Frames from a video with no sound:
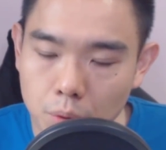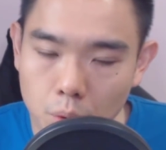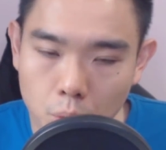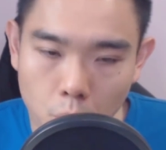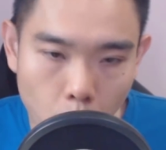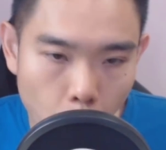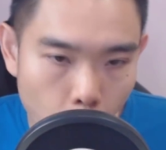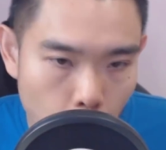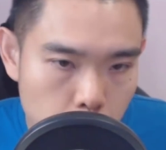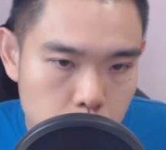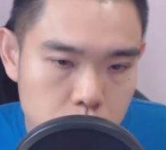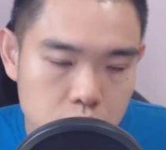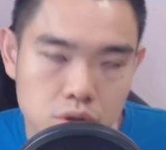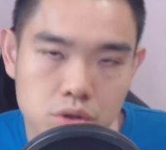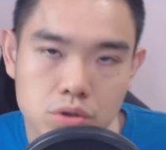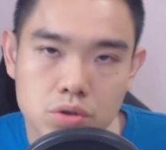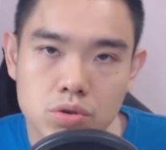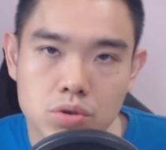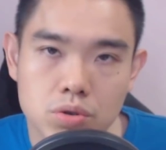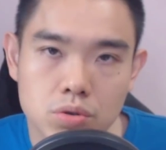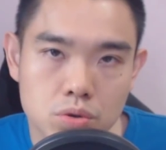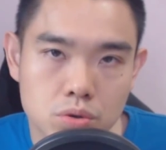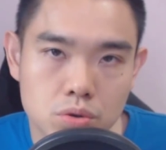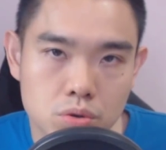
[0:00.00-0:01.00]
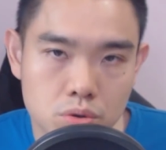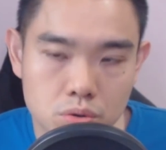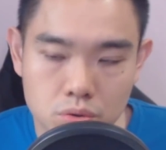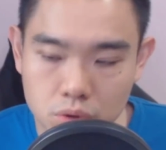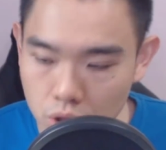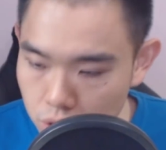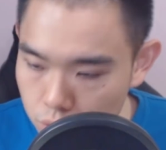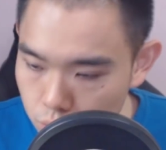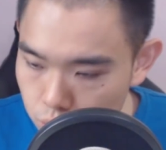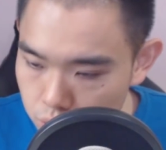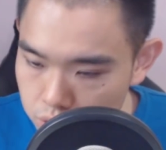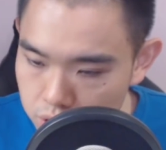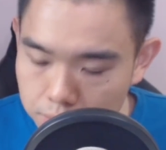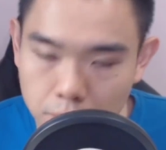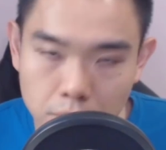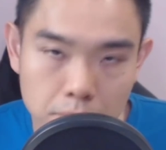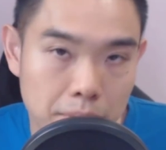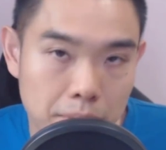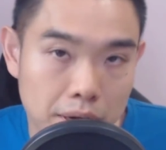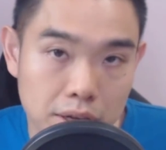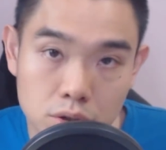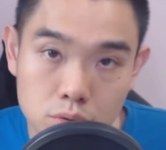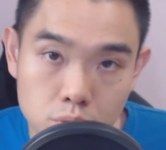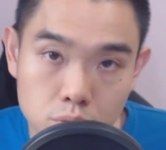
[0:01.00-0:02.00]
goes into
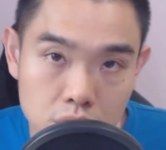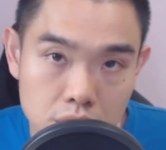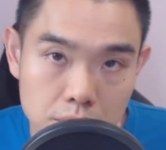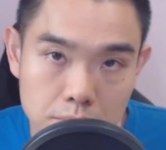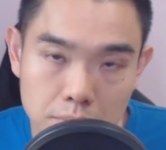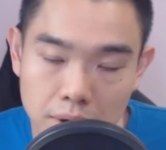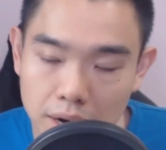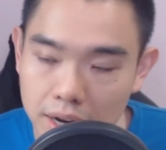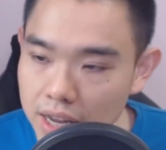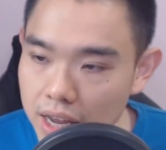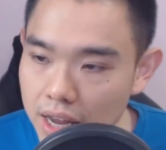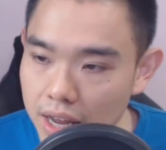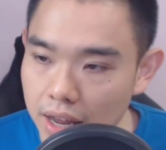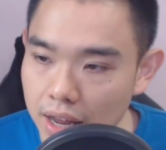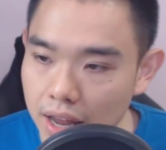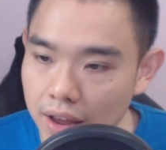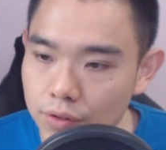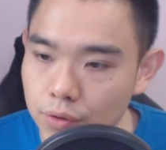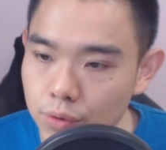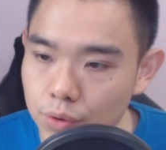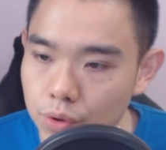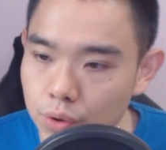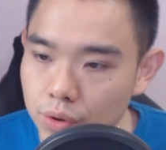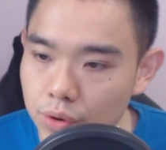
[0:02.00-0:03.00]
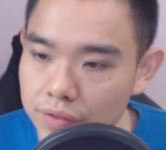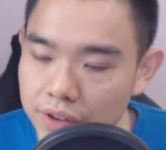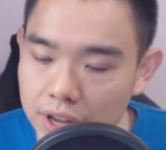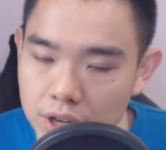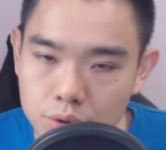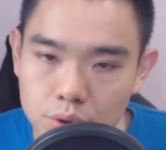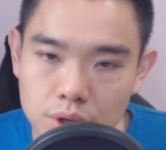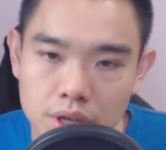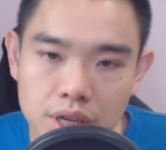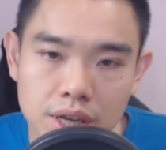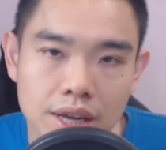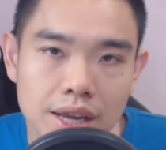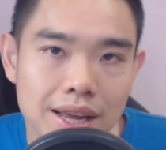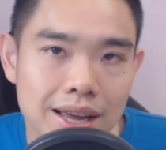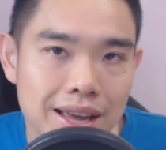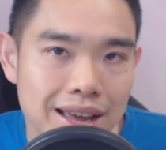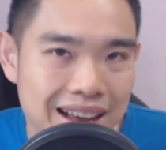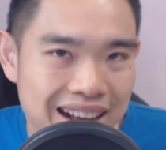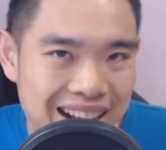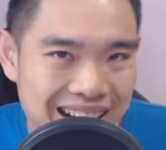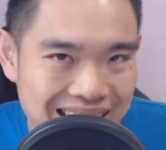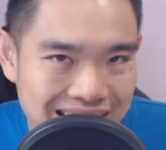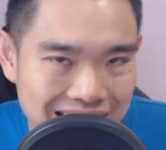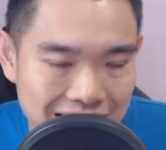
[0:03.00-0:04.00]
support by too deep, right, they have to, eventually
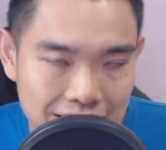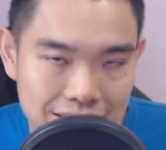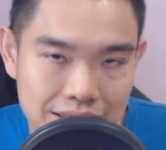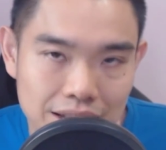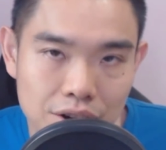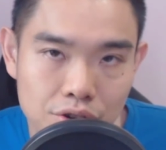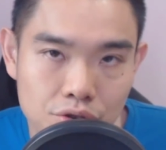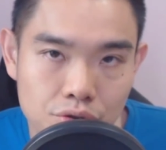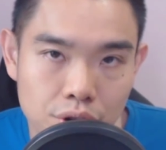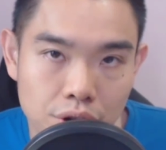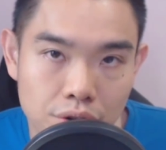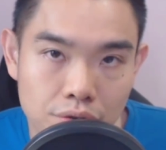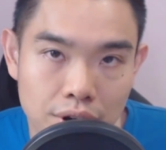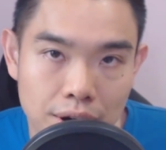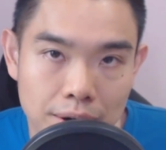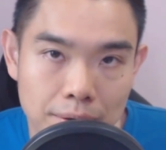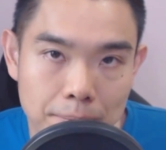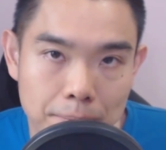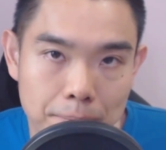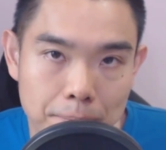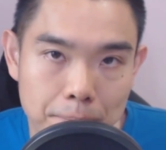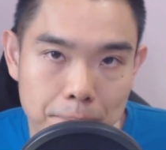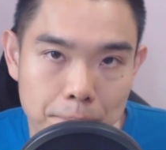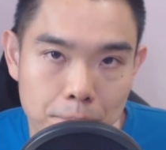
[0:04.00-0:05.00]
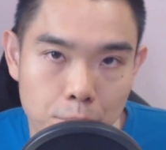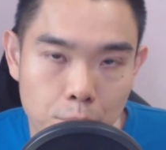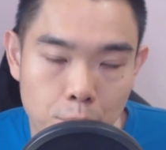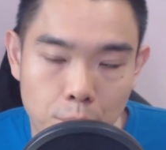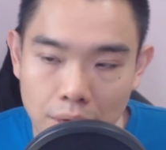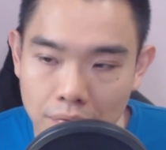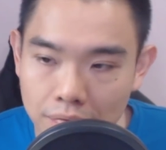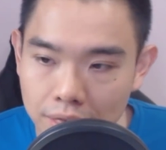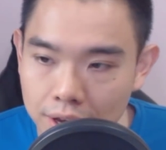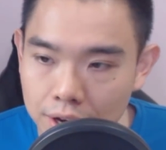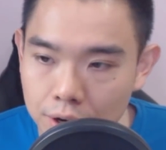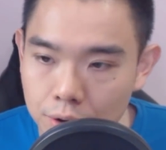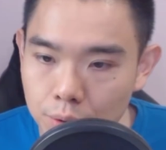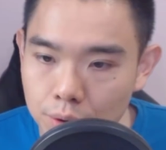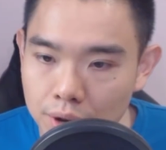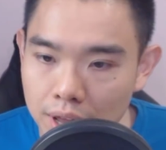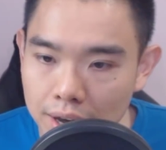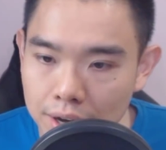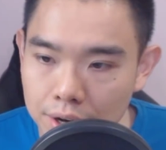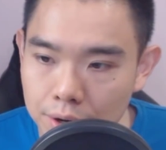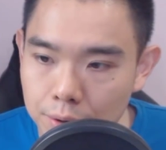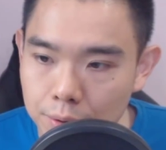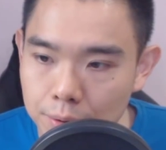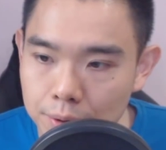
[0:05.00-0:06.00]
cut their trade, right, when they know
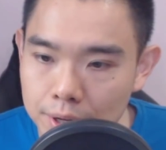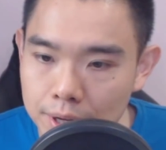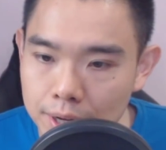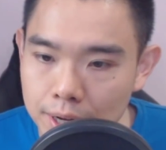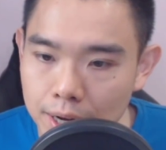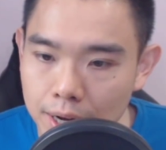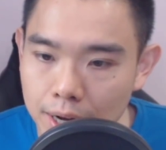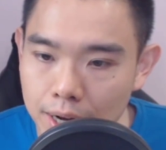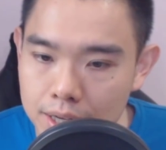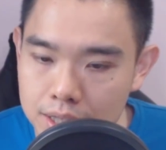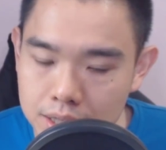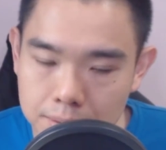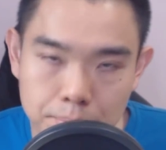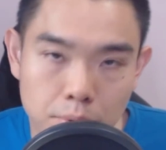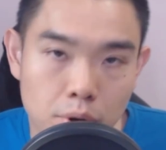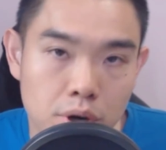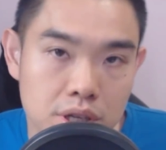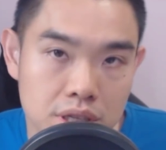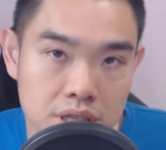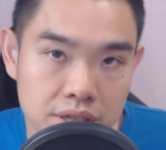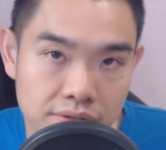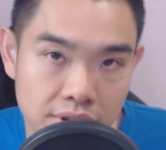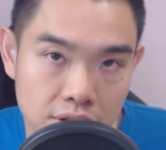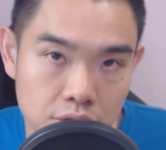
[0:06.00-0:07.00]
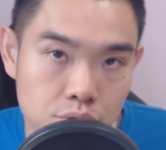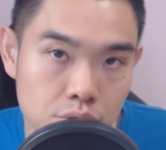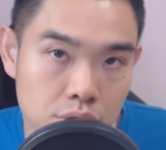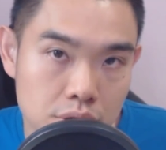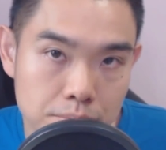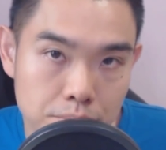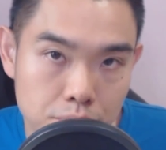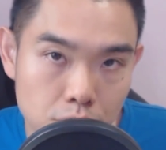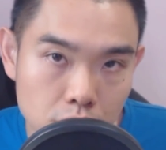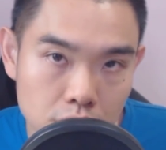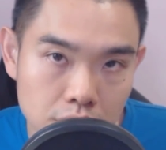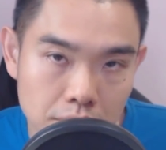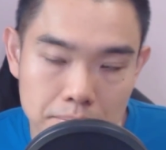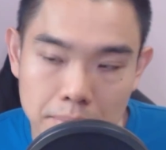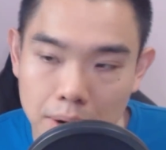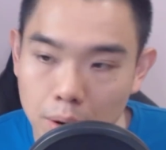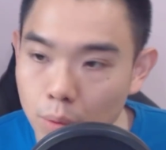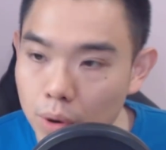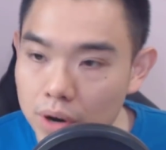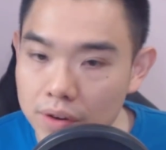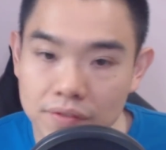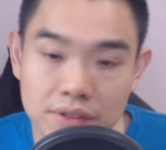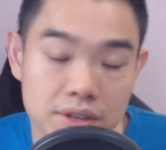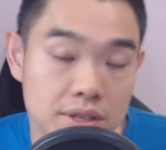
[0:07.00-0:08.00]
that support is eventually broken. But
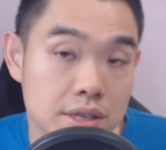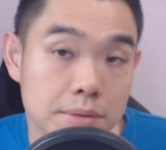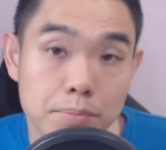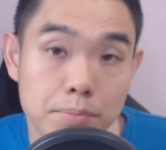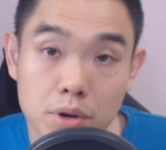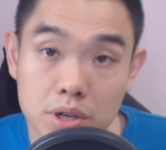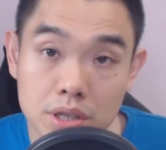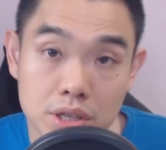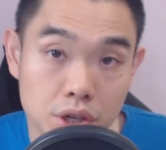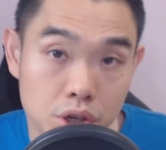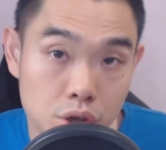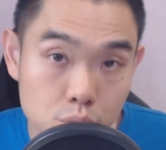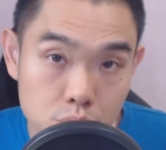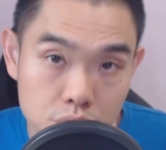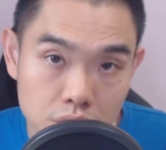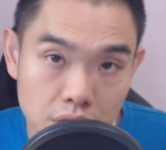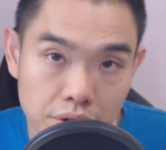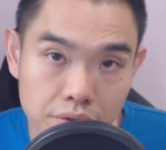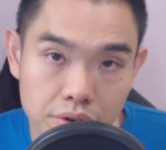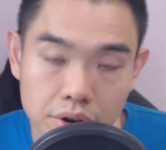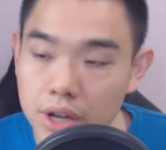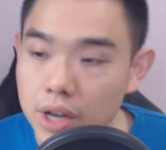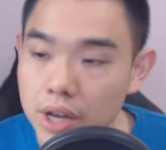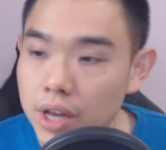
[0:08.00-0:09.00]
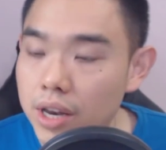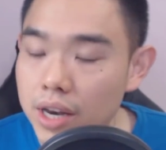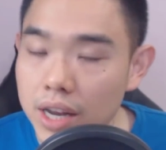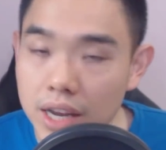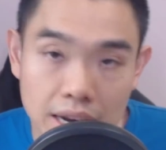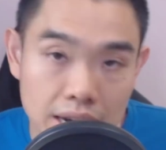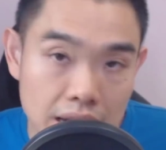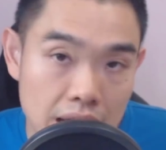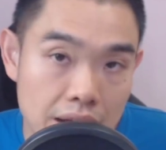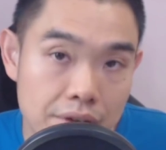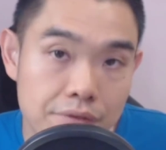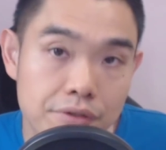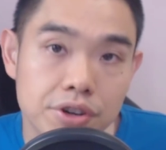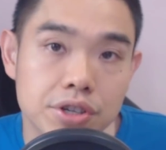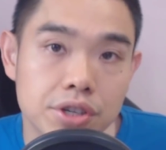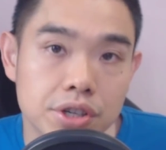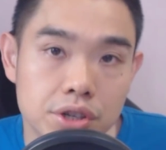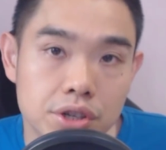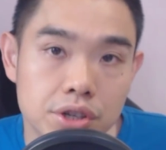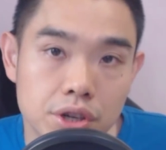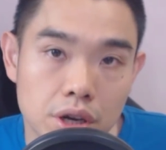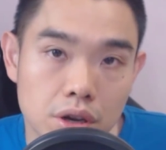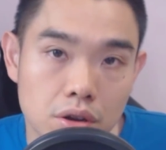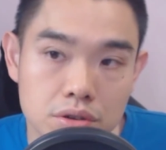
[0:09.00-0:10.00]
what if the support is a huge area? They can average
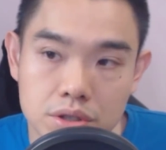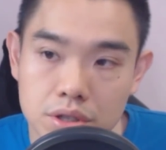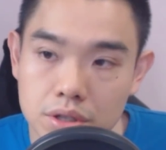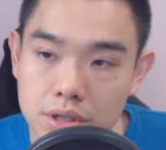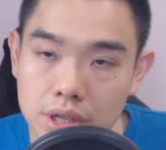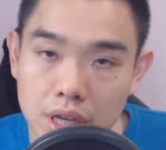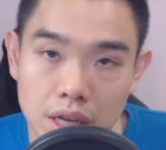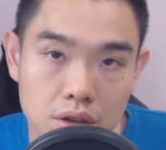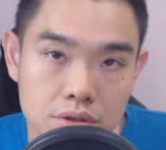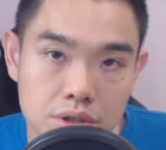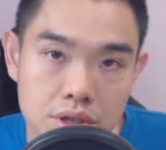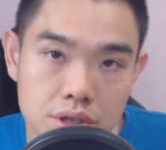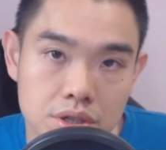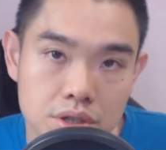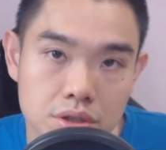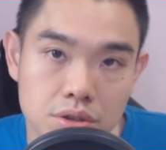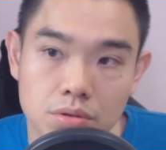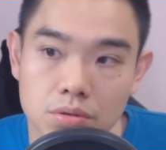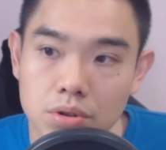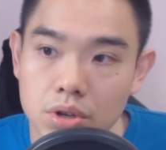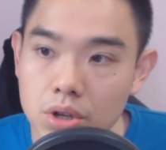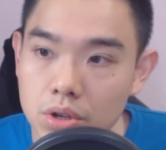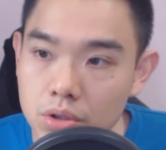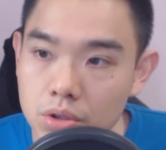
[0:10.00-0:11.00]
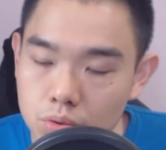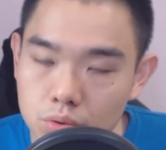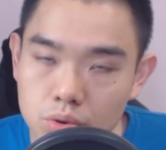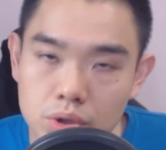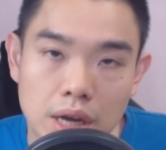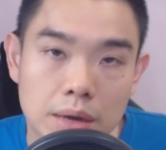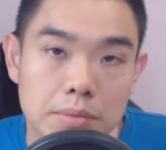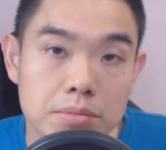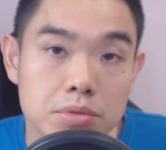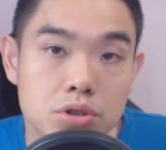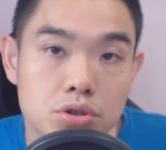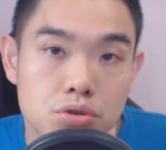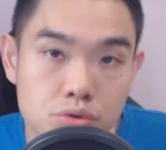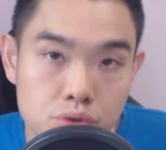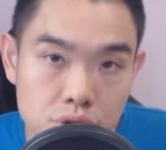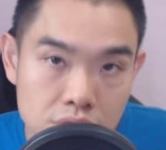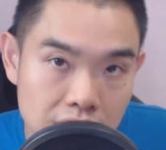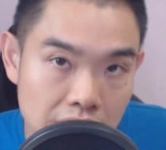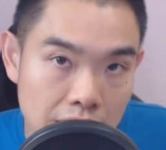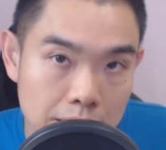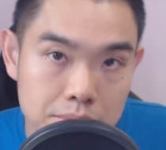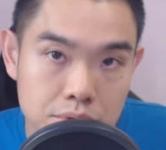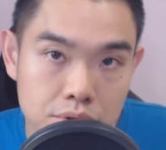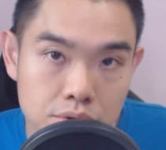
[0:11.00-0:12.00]
into their losses 2 times, 3
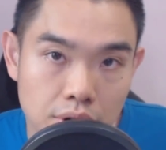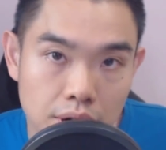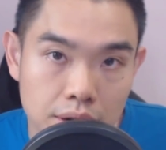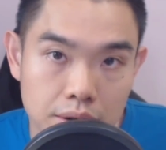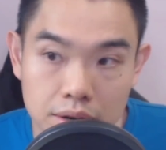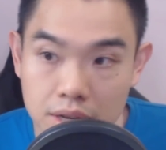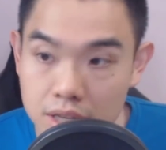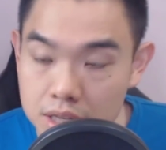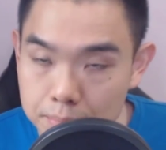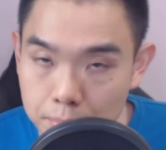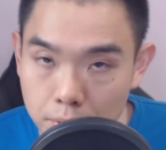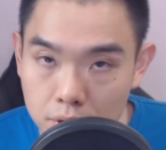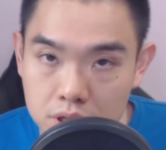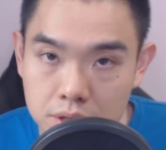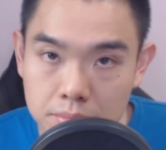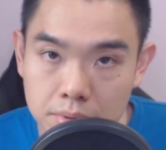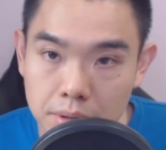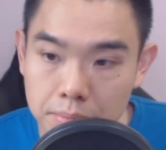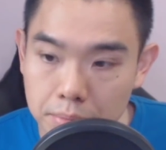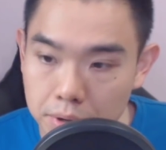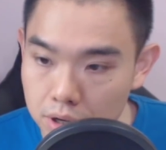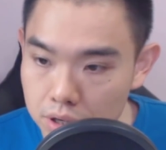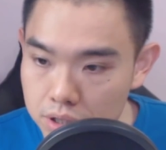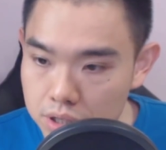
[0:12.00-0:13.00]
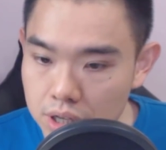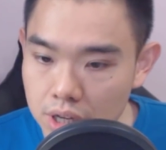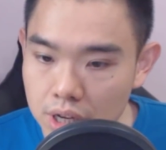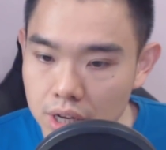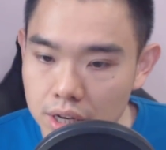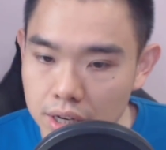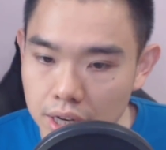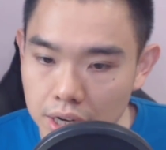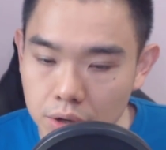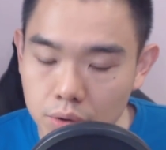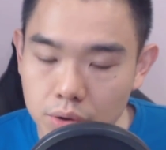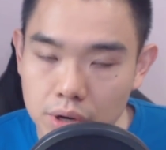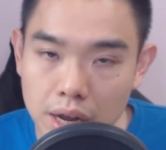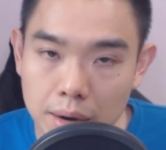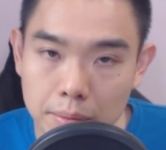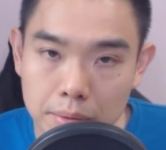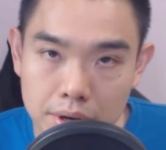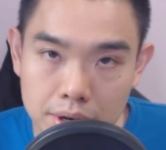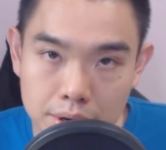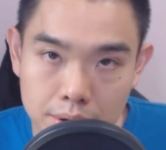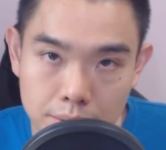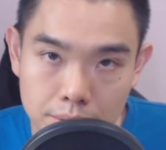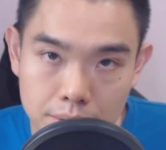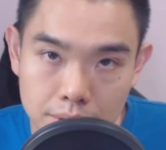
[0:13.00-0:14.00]
times, right? That's possible because they know
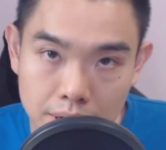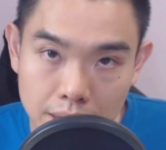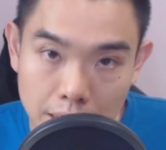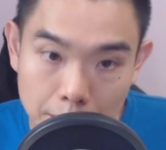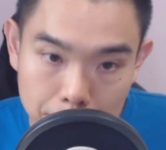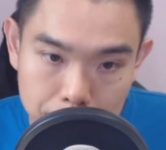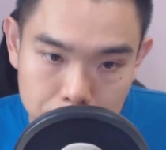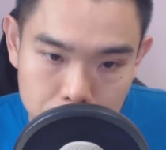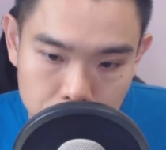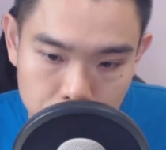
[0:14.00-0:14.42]
they are